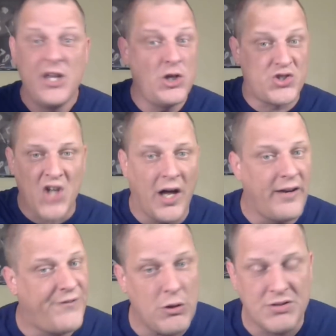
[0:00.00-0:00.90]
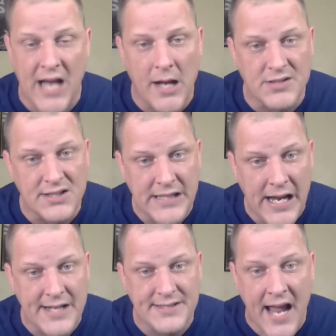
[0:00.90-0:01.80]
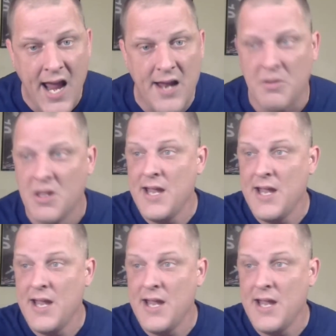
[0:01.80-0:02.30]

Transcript: You saw it a few times in today's game.